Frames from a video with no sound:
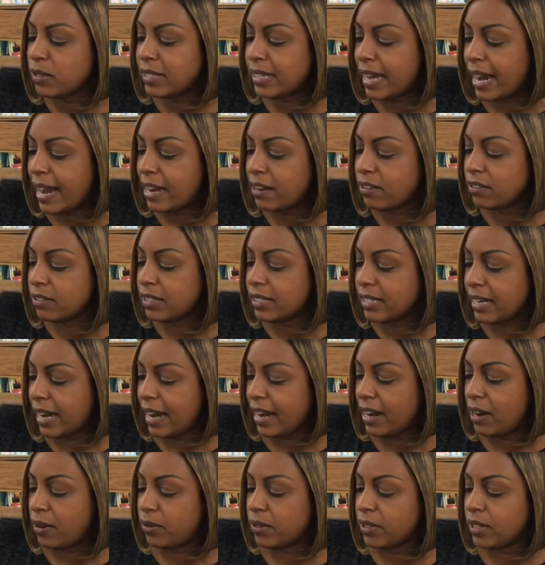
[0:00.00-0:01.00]
down,
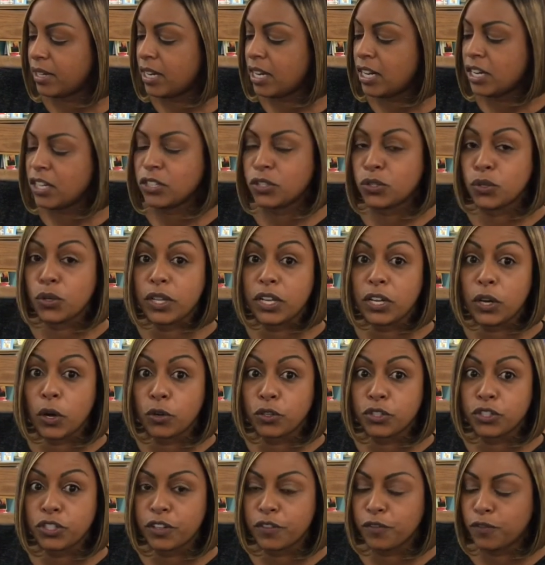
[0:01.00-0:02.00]
down to the
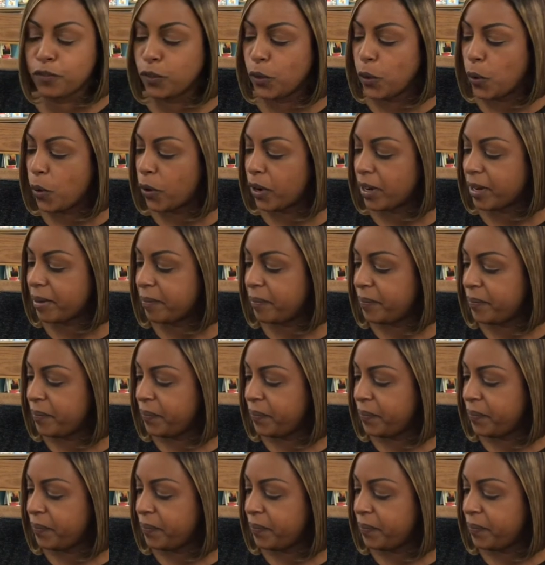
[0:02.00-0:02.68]
ocean floor.